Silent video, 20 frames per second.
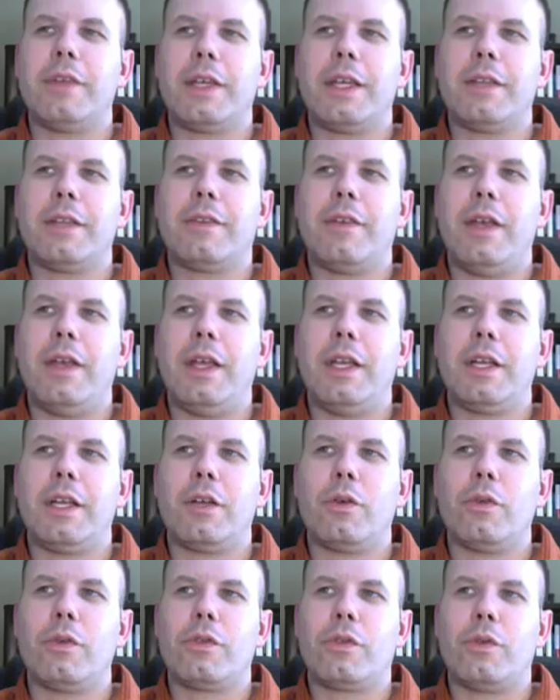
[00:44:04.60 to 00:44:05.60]
gets in, it
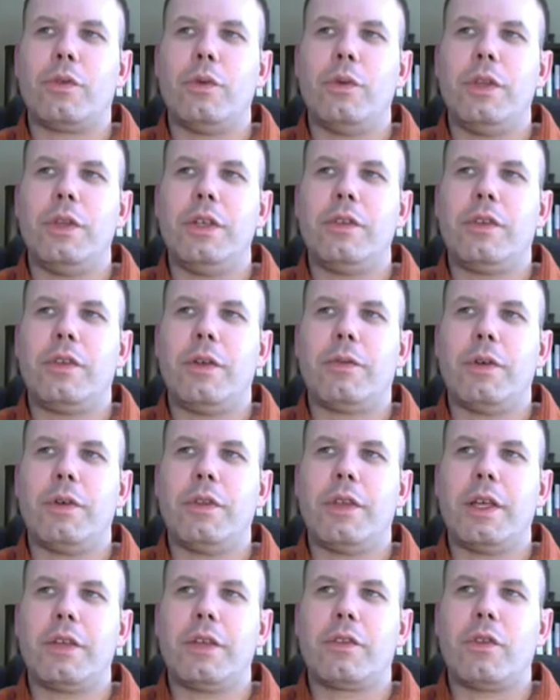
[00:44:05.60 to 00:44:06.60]
goes through these different things.